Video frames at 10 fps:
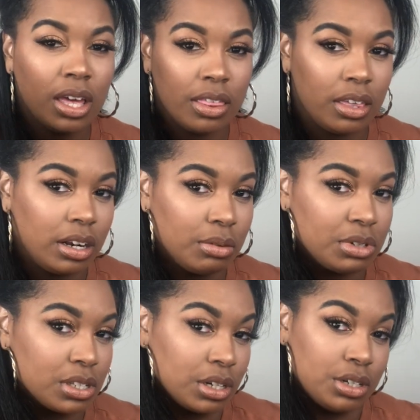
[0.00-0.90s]
then I'm
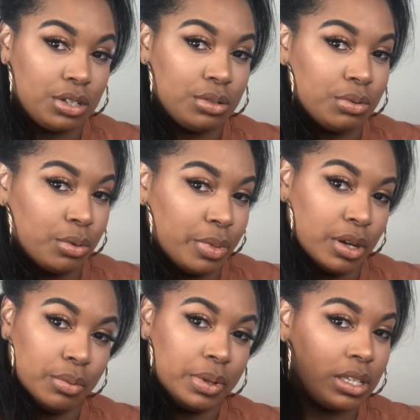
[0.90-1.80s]
just gonna do the
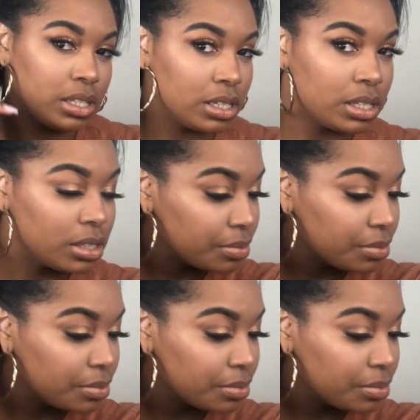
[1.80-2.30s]
bigger pieces.